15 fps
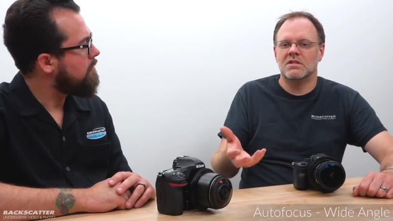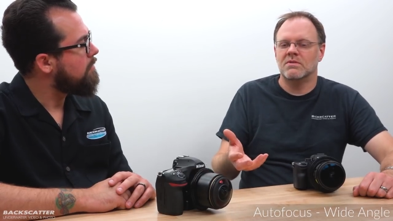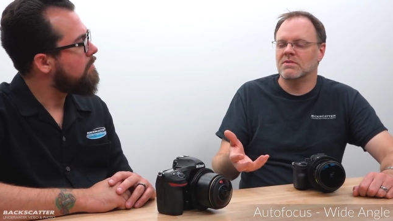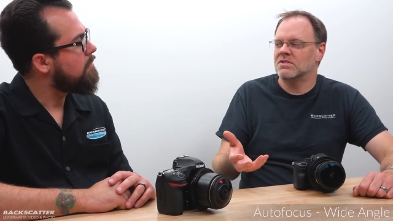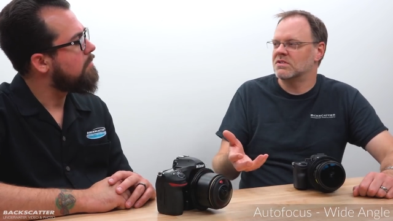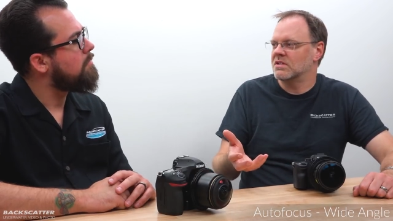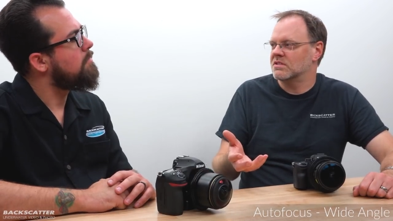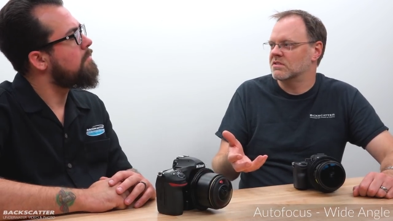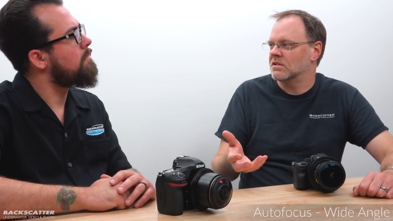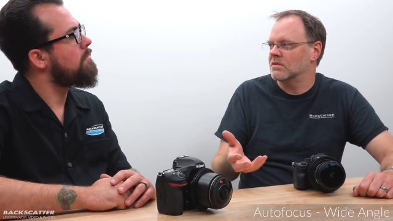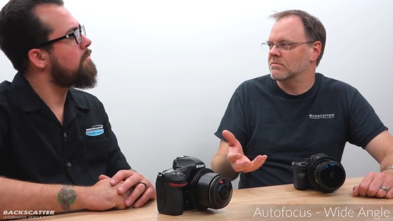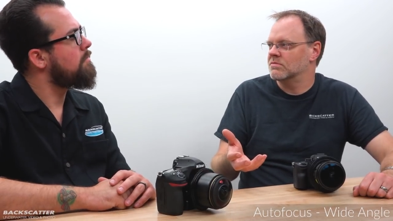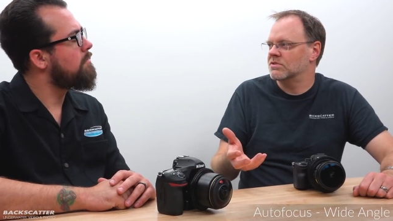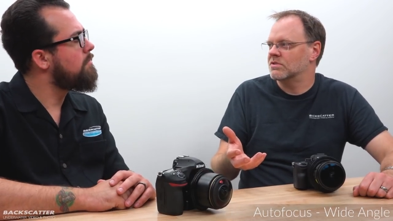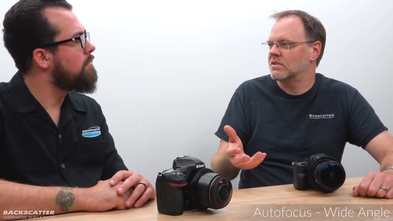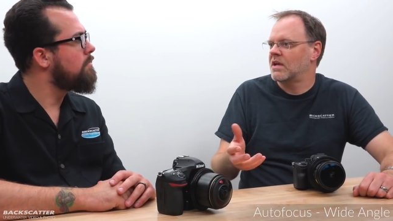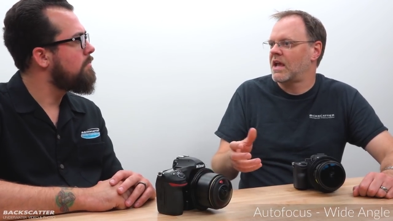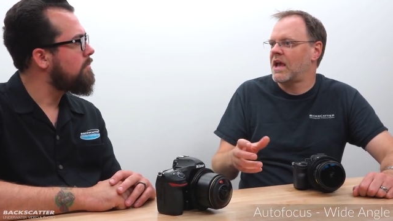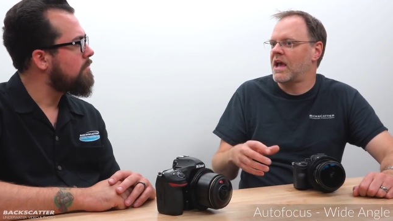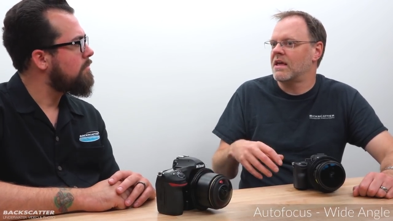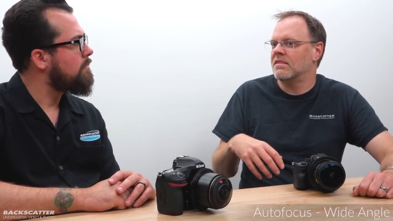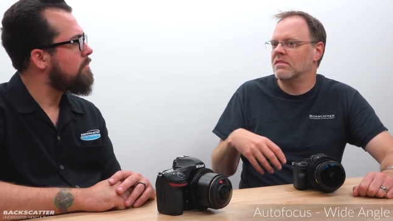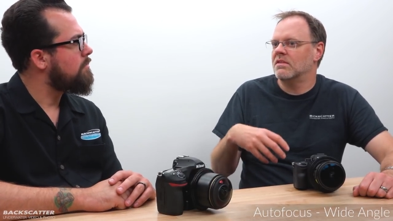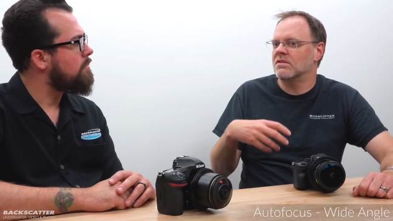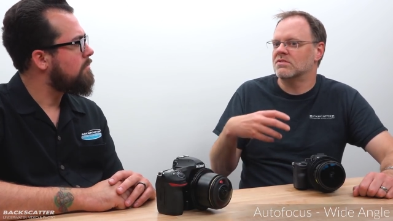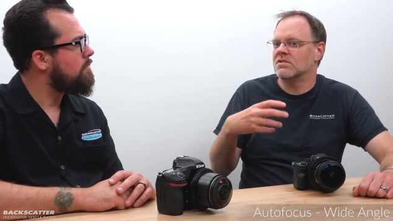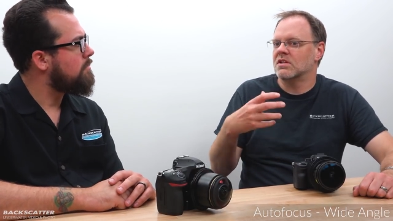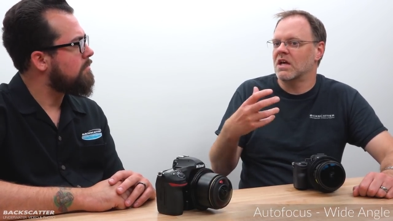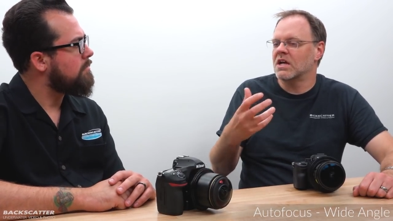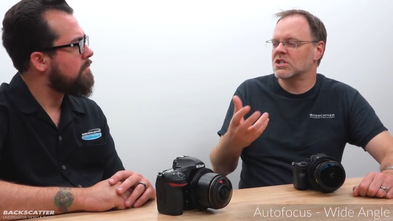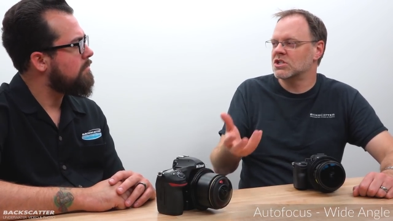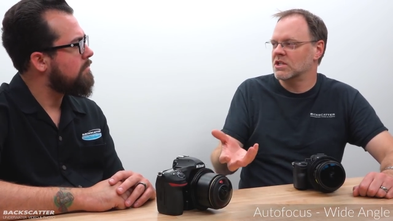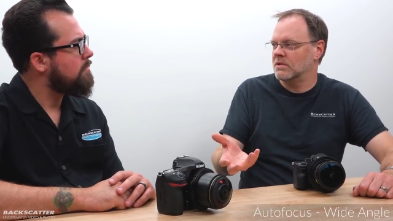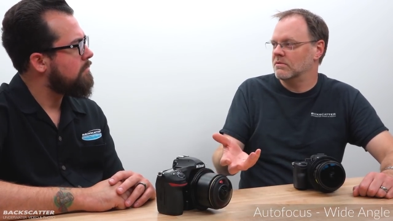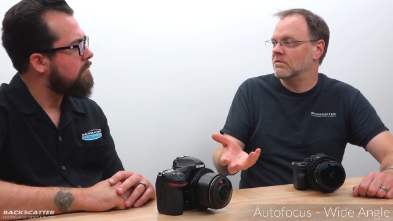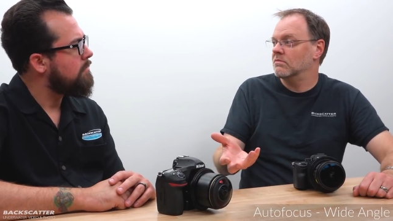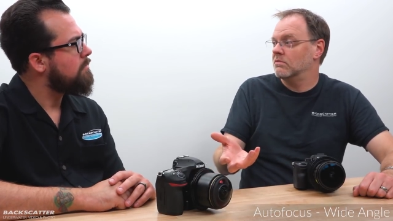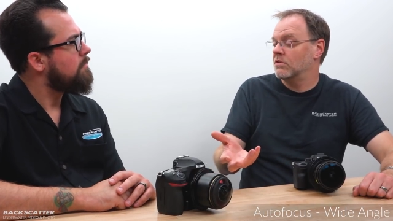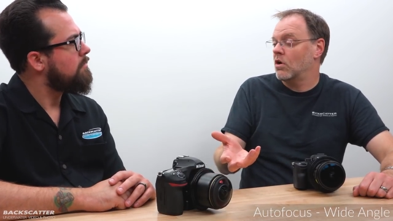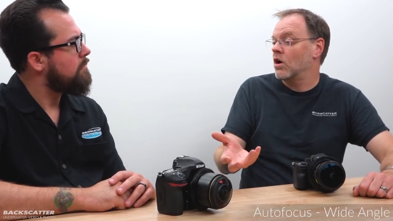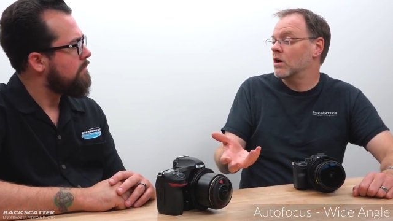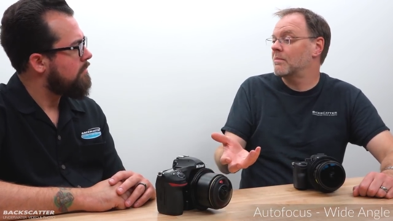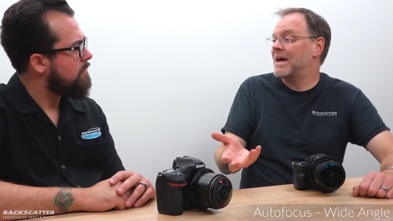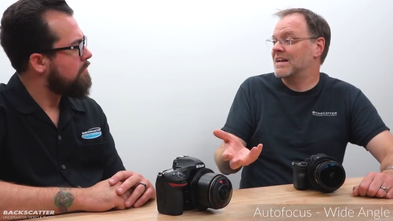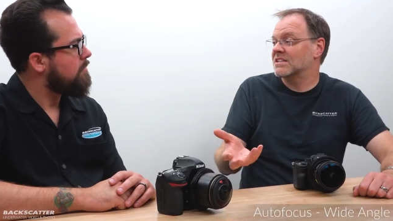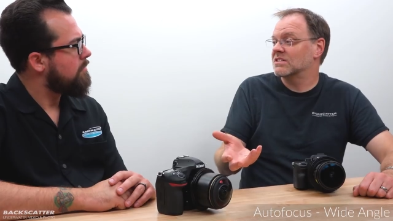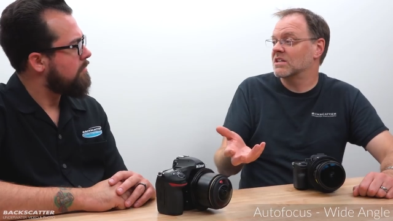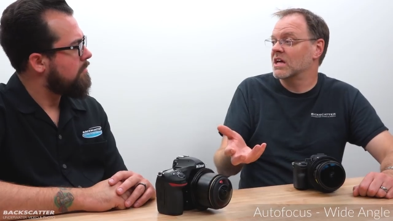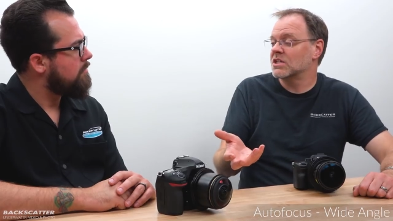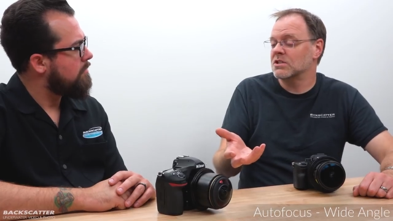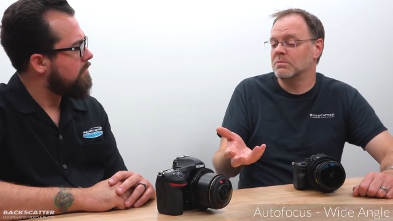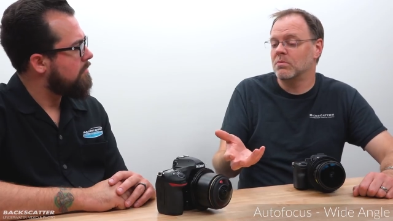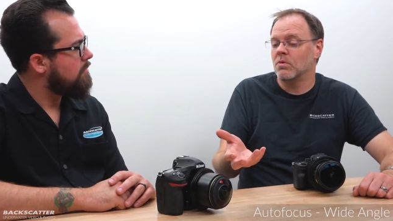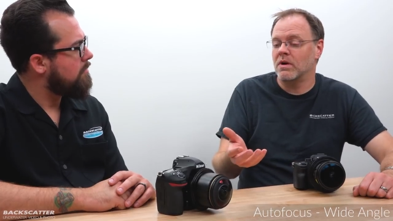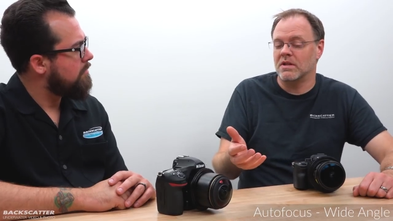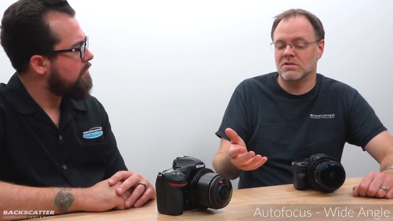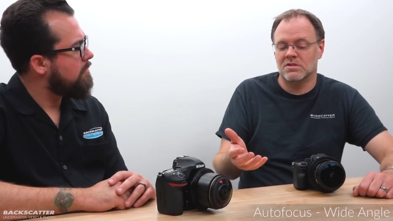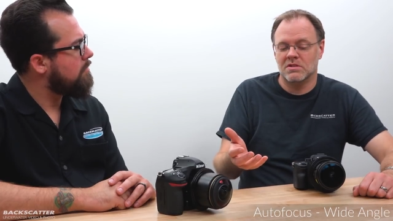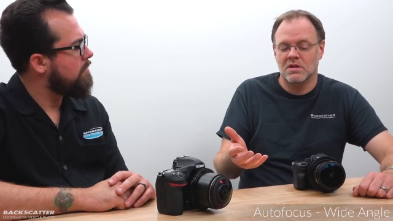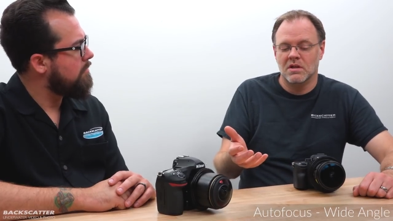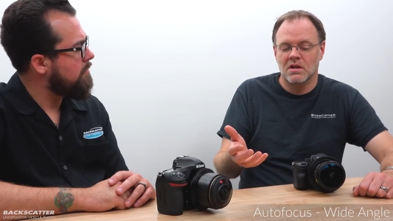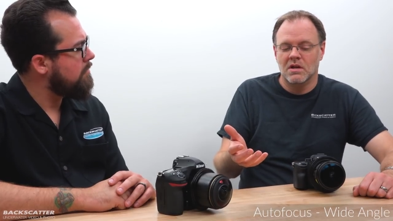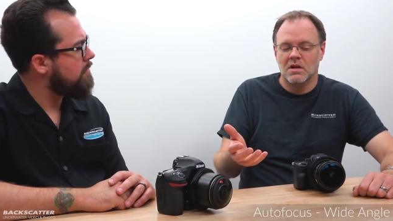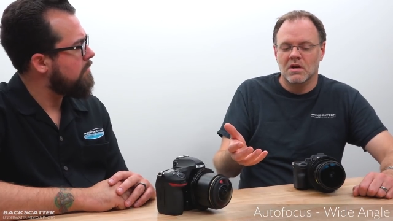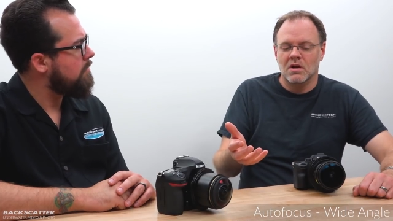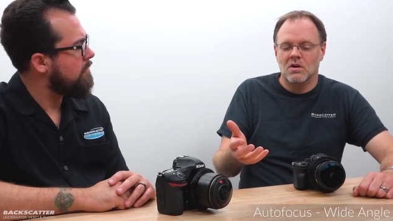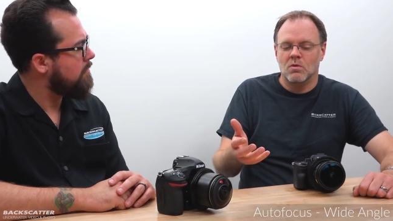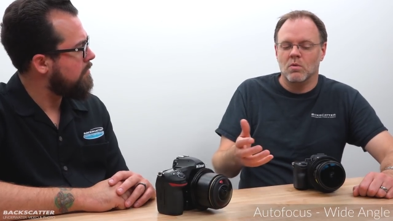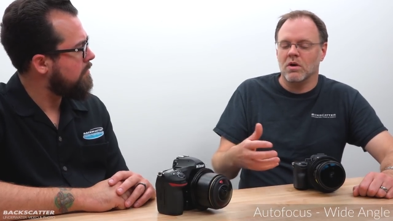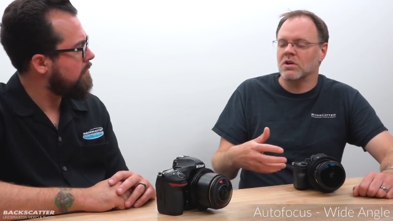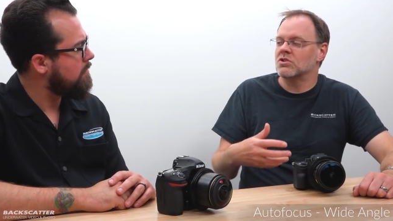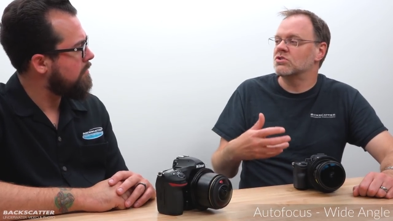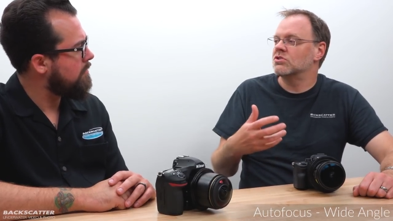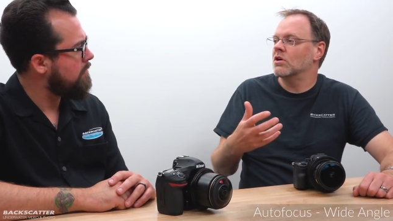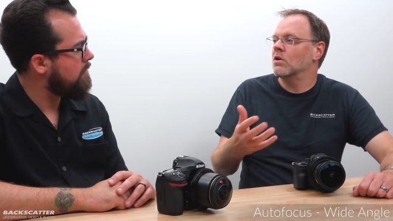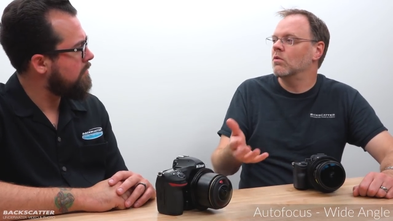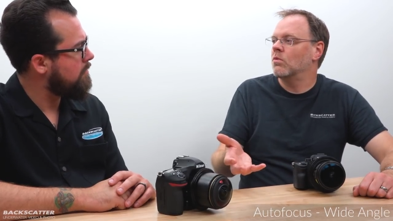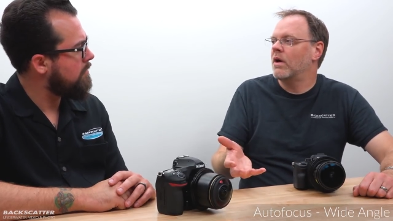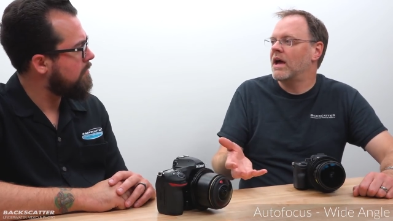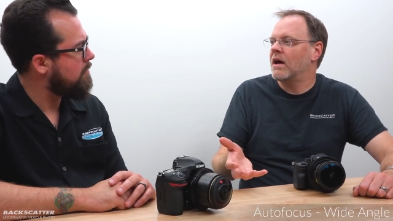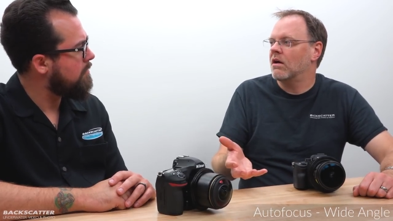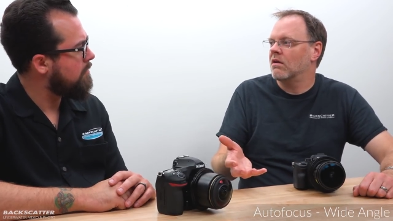Speaker 1: continuous systems mm-hmm. and the selection, the automatic selection points mm-hmm. work so